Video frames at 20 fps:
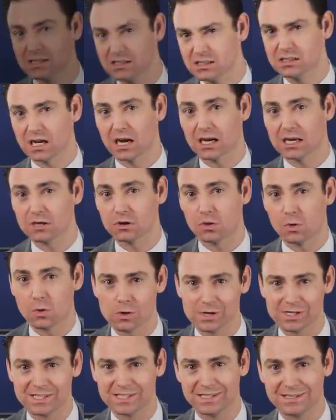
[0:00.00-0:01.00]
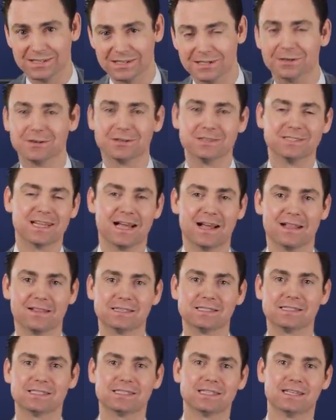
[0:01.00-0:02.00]
Stuck in quarantine here in
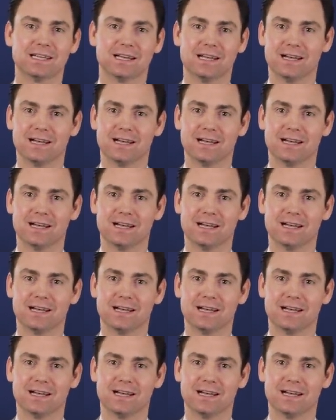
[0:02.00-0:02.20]
Dallas,